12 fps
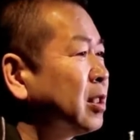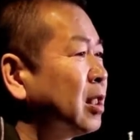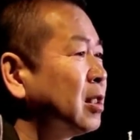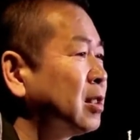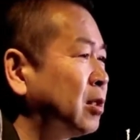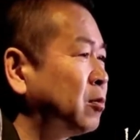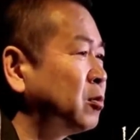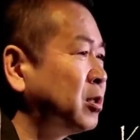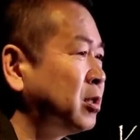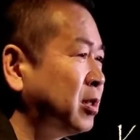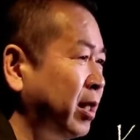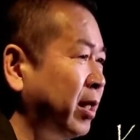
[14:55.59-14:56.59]
it's in that same
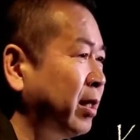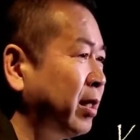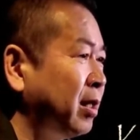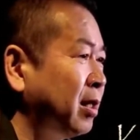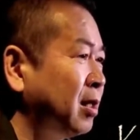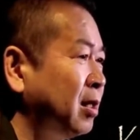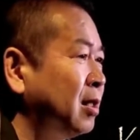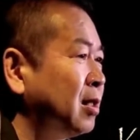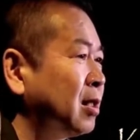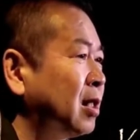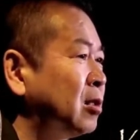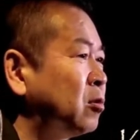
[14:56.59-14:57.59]
ballpark of
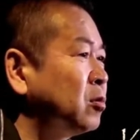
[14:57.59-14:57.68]
you know